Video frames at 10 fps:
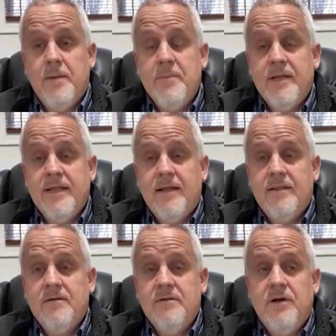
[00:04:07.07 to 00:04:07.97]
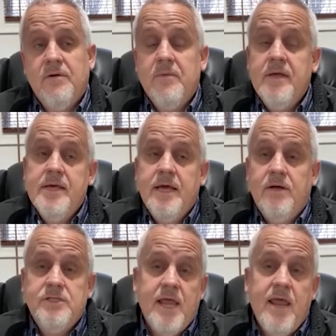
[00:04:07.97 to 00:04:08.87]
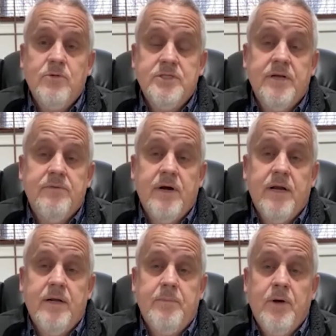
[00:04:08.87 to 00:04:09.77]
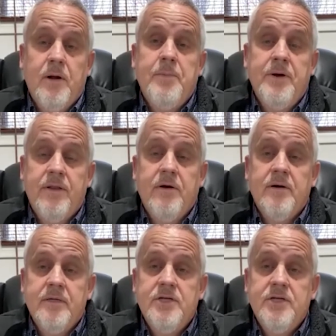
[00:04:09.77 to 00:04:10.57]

I mean, that you know, LCA was getting ready to put up another